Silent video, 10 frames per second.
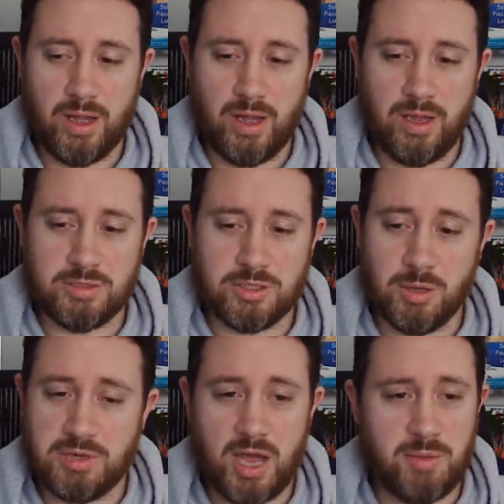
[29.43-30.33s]

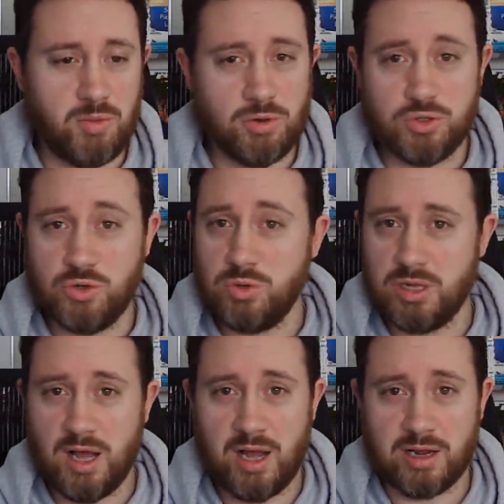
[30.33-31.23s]
Sometime around 2
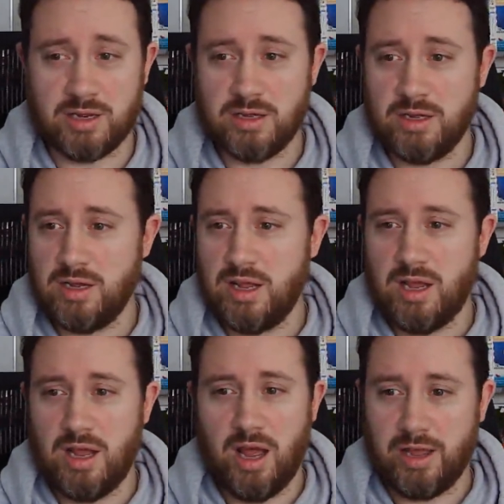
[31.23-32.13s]
o'clock,
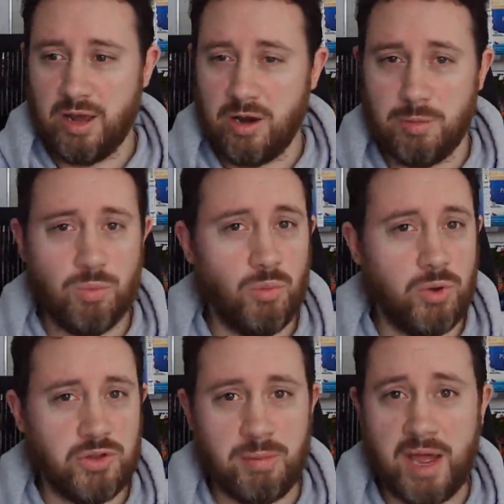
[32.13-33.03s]
I got up, went
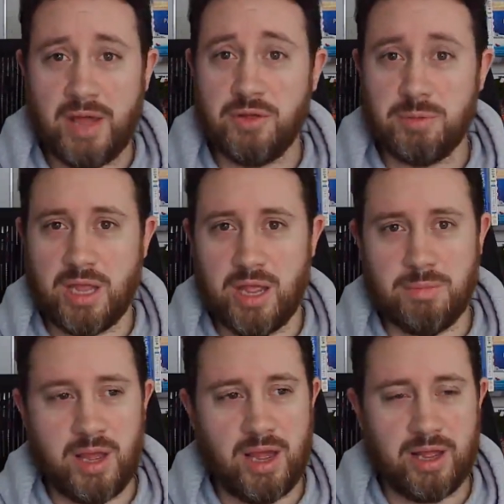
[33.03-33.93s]
to the bathroom, came
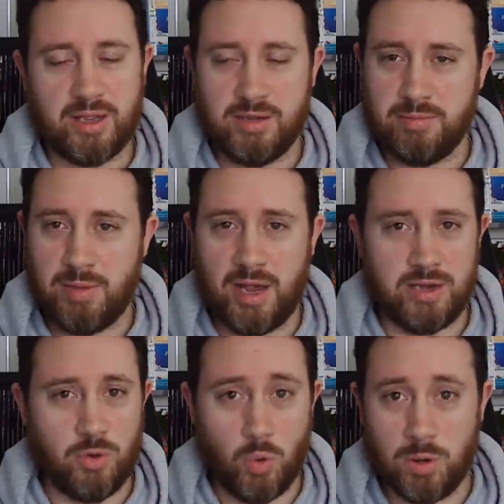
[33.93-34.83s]
back in my
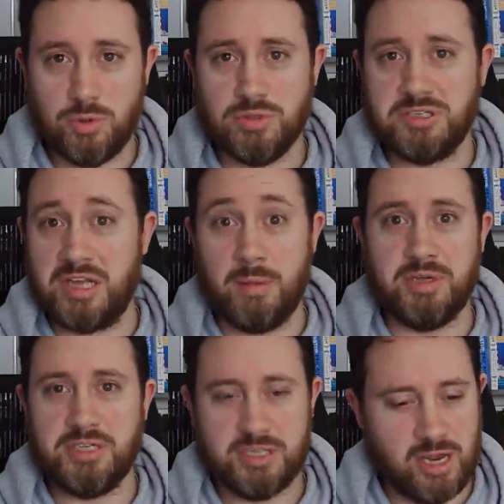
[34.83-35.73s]
normal zombie
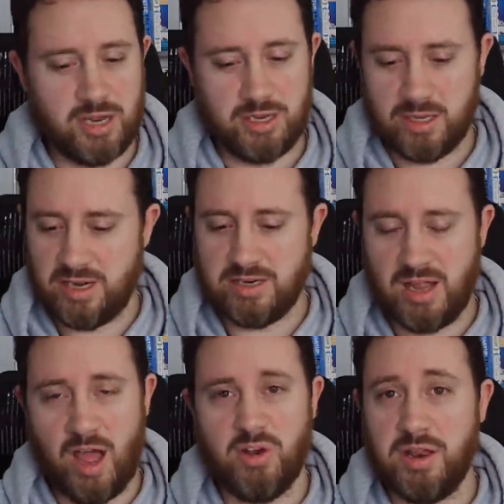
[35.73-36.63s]
state, laid
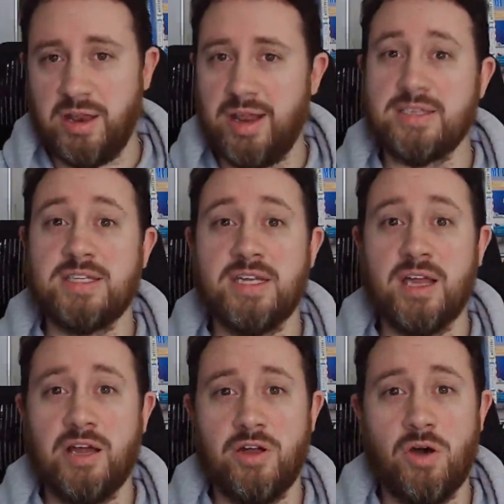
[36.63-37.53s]
down, and the next thing
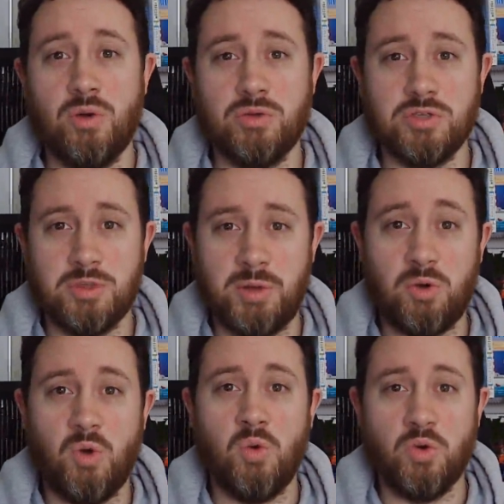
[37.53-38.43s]
I know, it was about
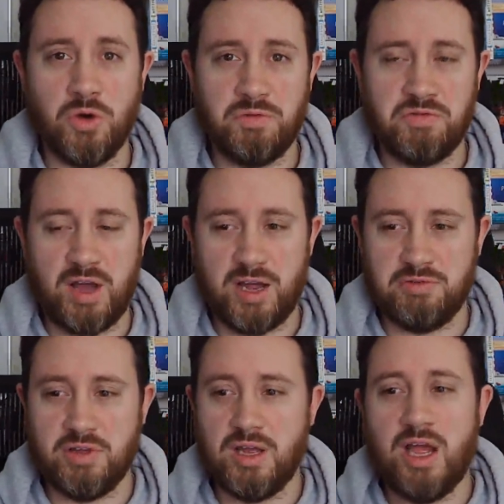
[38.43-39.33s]
4:45,
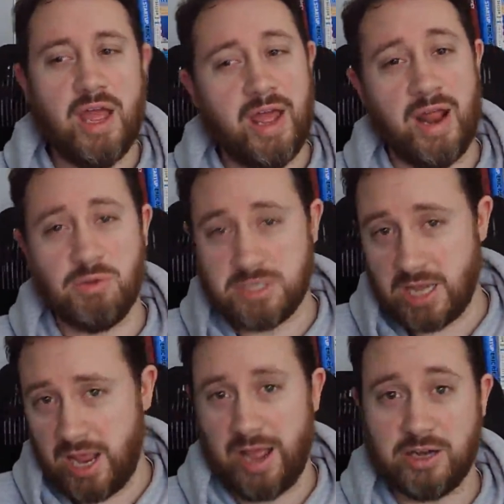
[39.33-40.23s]
and I was
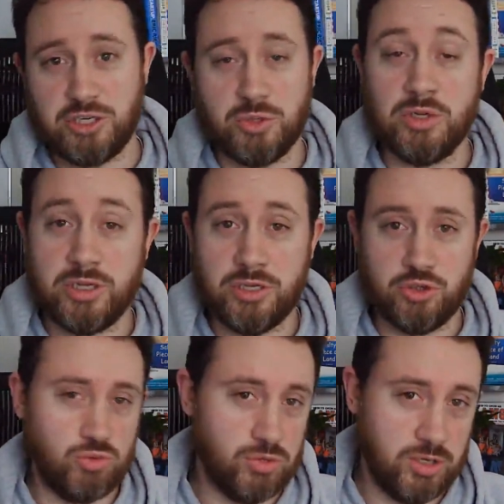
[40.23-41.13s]
actually
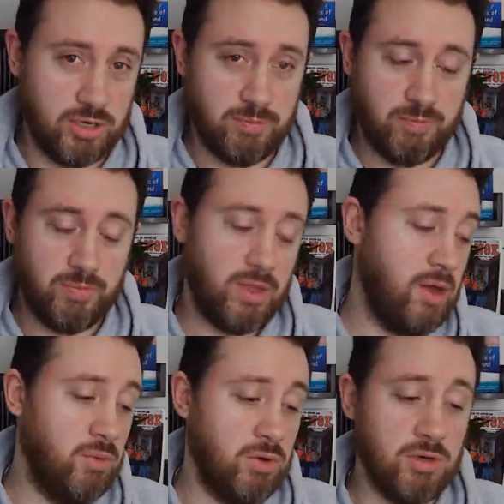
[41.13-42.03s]
drooling. It
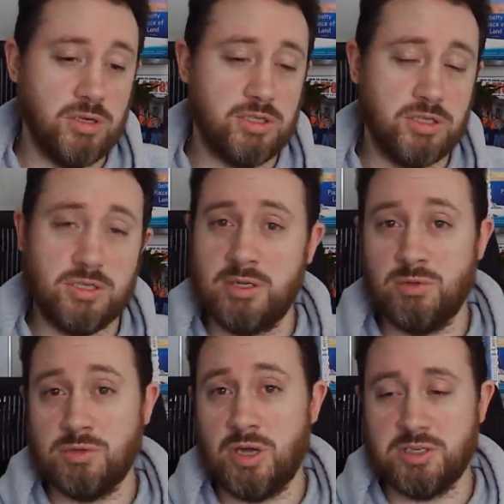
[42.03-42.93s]
was
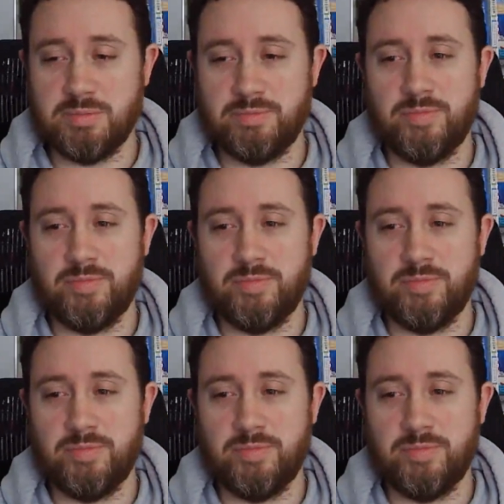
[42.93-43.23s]
awesome.